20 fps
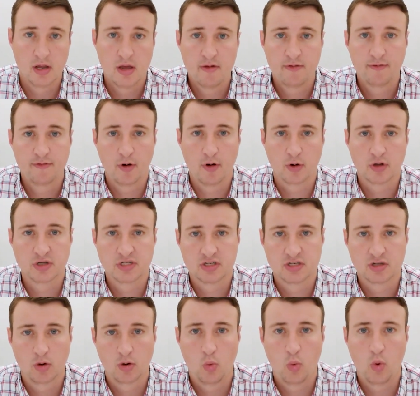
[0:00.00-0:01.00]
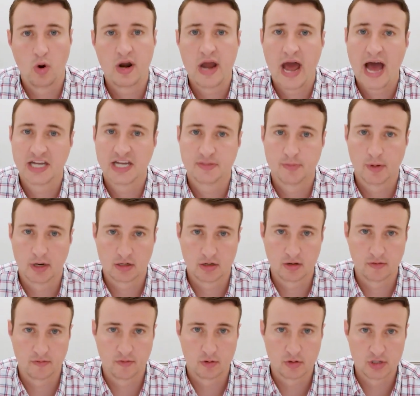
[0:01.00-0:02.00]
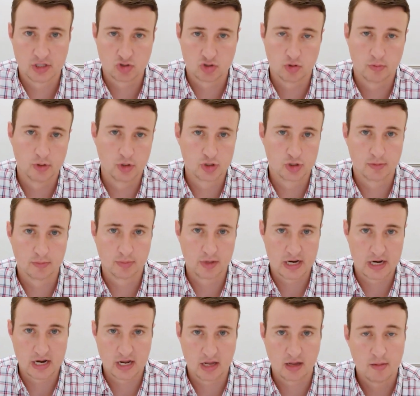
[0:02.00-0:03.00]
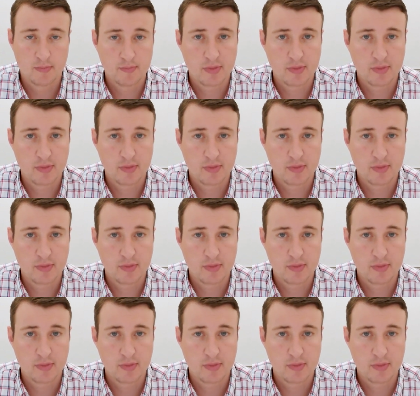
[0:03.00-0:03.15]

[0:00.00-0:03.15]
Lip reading: focuses on one aspect of your distribution planning,